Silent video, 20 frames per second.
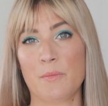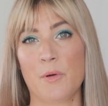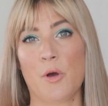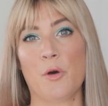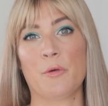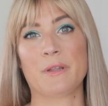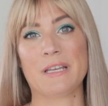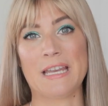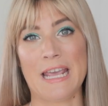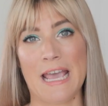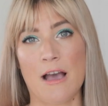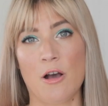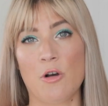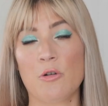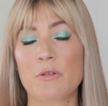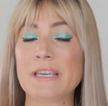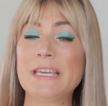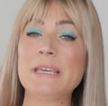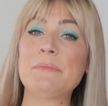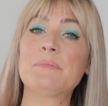both
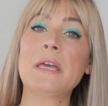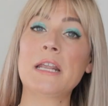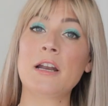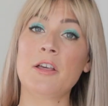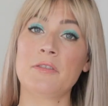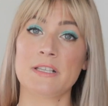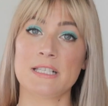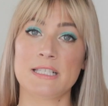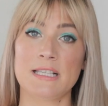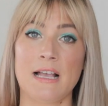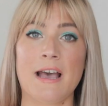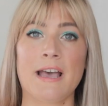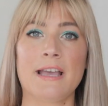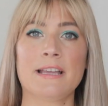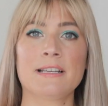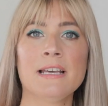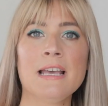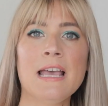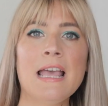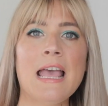now, keep that on the
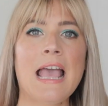side,